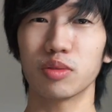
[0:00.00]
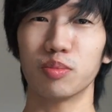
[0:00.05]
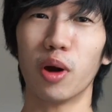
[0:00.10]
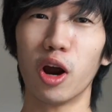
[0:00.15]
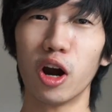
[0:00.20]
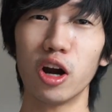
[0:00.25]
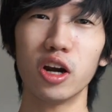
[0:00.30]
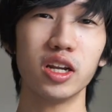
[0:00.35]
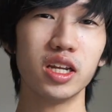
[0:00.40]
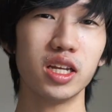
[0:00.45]

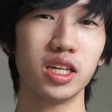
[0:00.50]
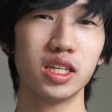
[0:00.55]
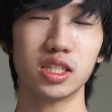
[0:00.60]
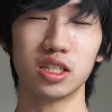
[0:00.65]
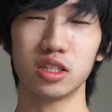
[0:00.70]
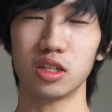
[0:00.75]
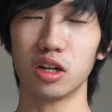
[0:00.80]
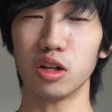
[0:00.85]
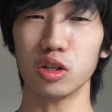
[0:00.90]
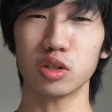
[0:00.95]
parties
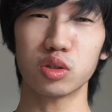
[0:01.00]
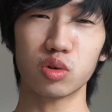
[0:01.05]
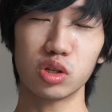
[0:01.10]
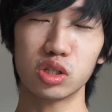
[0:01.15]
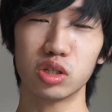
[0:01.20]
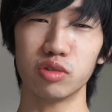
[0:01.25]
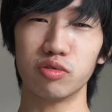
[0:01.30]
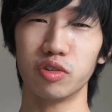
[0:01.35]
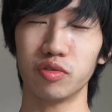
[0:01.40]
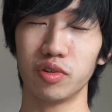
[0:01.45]
and all
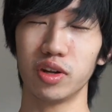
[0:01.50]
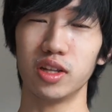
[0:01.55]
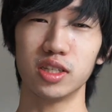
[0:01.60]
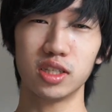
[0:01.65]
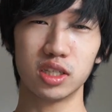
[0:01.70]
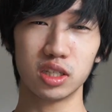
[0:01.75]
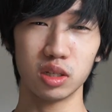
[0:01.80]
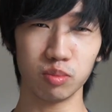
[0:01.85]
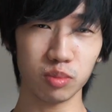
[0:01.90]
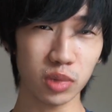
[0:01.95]
sorts of
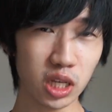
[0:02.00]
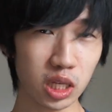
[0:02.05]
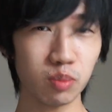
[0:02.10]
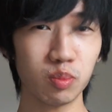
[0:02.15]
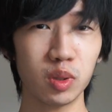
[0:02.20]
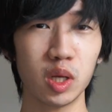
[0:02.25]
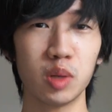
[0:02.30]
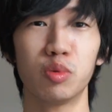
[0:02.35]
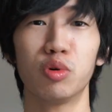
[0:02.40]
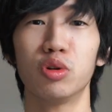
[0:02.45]
events to meet
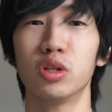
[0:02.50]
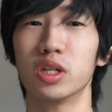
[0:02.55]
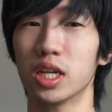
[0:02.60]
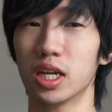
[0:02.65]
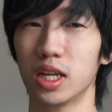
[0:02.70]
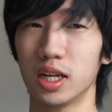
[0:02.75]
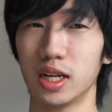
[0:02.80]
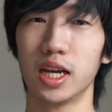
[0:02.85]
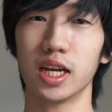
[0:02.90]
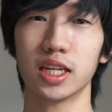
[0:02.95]
people and
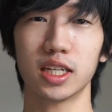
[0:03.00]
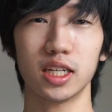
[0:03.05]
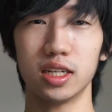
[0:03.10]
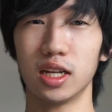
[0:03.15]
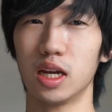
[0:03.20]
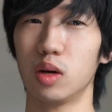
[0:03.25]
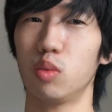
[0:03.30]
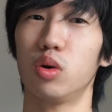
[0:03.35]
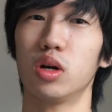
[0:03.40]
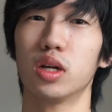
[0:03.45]
connect and
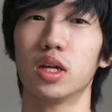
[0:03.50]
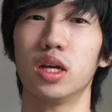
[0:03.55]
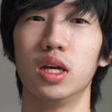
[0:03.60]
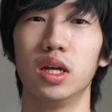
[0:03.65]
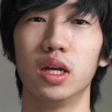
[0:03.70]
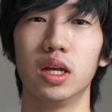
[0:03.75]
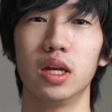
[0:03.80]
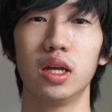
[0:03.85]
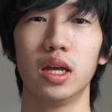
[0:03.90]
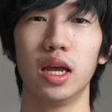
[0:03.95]
network
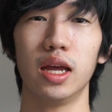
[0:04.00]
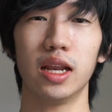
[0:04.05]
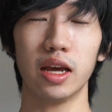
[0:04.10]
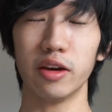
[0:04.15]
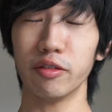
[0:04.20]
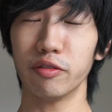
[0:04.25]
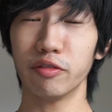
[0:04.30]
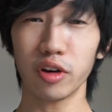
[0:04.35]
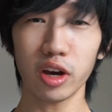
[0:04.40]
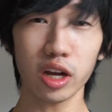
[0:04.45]
and
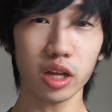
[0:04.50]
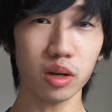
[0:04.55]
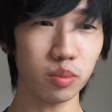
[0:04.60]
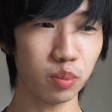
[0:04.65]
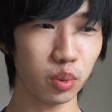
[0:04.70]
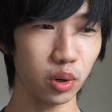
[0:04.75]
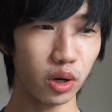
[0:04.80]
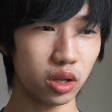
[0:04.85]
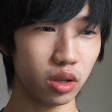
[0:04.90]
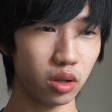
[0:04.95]
have fun.
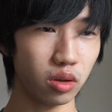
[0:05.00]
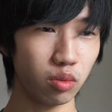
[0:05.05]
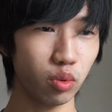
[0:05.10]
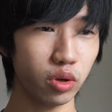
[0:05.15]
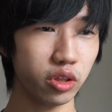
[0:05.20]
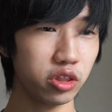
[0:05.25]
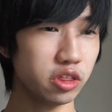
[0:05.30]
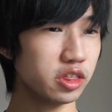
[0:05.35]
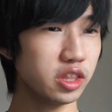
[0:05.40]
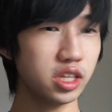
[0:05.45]
But
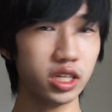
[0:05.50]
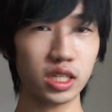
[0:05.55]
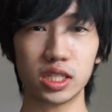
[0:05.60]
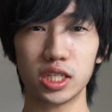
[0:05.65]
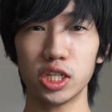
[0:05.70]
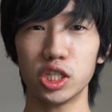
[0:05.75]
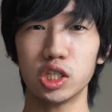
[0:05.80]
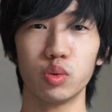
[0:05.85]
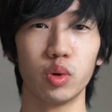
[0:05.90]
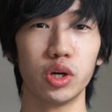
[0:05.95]
with this
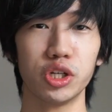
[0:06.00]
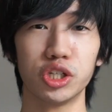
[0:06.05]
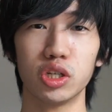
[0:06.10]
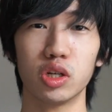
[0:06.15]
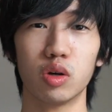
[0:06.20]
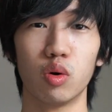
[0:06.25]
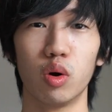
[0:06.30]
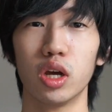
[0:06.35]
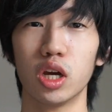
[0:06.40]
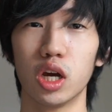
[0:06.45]
situation
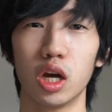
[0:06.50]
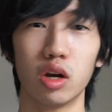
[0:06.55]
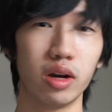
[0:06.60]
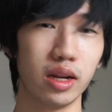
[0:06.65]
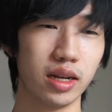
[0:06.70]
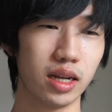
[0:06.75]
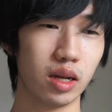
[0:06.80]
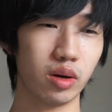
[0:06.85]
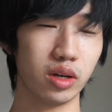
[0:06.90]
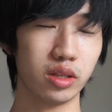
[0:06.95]
going on
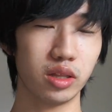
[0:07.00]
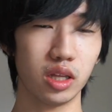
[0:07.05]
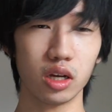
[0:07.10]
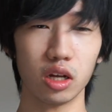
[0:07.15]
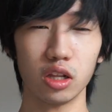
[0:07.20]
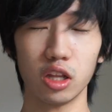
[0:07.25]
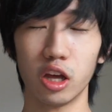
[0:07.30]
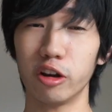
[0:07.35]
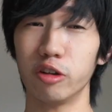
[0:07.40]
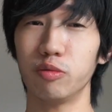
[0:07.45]
right now, I think a
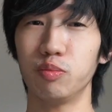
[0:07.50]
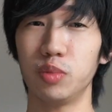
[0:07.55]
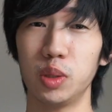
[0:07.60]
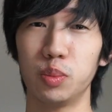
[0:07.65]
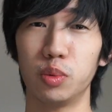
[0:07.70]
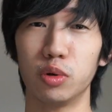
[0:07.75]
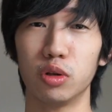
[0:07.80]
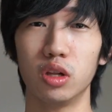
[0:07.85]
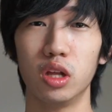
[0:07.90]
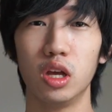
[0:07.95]
lot of
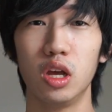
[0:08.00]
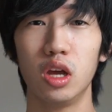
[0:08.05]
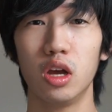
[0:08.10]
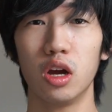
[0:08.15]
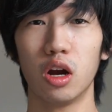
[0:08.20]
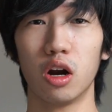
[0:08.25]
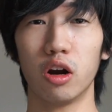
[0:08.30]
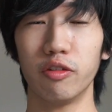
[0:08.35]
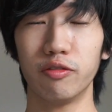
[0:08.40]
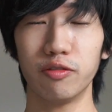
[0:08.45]
people
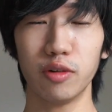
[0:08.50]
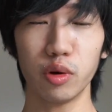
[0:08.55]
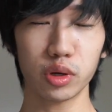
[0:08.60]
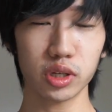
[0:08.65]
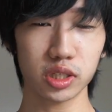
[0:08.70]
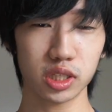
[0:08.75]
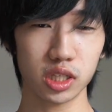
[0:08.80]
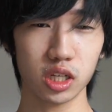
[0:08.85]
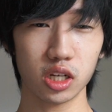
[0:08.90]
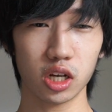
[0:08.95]
are
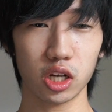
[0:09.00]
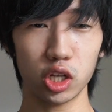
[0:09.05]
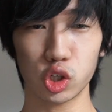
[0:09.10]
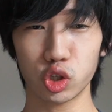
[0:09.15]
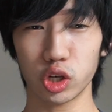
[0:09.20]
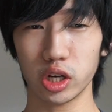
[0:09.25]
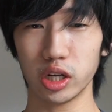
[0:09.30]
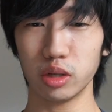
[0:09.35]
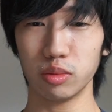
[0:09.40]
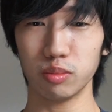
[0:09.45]
focusing on
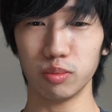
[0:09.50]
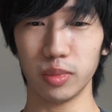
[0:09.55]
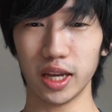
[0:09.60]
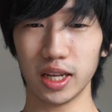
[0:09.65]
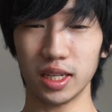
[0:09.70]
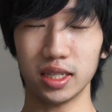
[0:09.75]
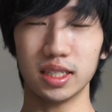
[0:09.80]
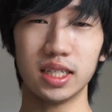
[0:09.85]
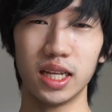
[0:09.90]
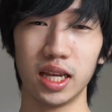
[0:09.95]
trying to
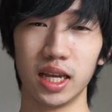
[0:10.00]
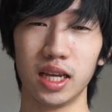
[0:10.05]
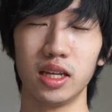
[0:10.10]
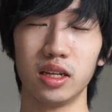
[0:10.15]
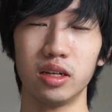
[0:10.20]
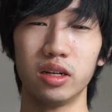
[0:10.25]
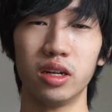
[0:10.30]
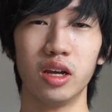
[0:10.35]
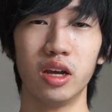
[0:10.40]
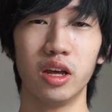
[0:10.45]

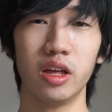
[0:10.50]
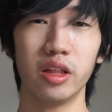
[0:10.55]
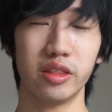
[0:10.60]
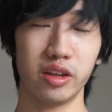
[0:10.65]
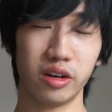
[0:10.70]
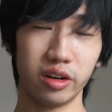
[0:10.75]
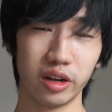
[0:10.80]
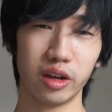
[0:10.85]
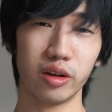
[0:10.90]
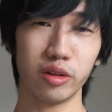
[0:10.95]
maintain
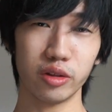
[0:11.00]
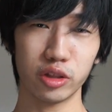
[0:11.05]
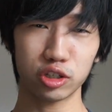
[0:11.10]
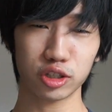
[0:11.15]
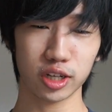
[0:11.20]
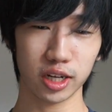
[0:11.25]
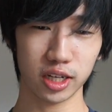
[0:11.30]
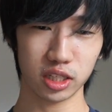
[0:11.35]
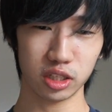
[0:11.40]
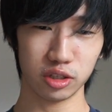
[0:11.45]
their health,
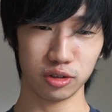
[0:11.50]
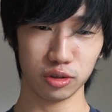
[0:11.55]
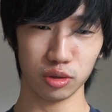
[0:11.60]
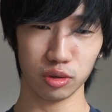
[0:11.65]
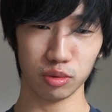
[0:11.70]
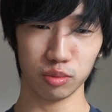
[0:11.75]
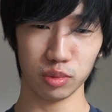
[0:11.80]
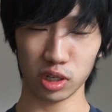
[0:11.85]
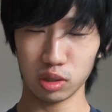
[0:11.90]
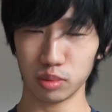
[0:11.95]
trying
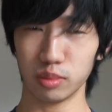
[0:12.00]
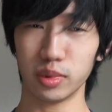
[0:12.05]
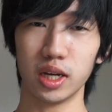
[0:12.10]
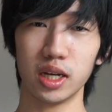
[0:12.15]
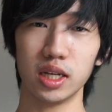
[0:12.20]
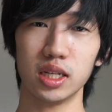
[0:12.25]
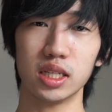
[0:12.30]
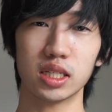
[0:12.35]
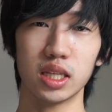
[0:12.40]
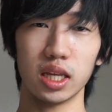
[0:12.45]
to
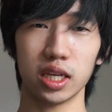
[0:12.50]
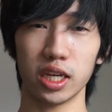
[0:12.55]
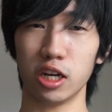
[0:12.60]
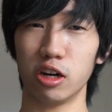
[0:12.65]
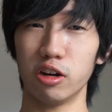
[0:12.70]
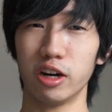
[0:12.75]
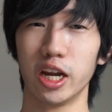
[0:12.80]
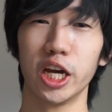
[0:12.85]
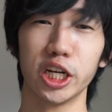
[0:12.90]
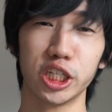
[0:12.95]
minimize like
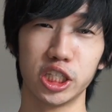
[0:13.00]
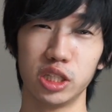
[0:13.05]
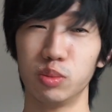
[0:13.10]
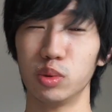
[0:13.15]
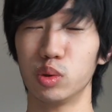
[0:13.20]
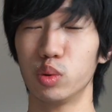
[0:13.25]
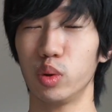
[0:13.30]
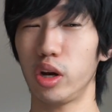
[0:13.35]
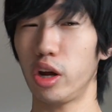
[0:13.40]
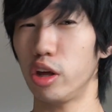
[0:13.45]
interaction
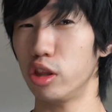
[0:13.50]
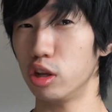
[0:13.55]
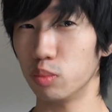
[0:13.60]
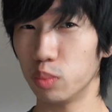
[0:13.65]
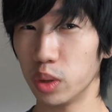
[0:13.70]
between other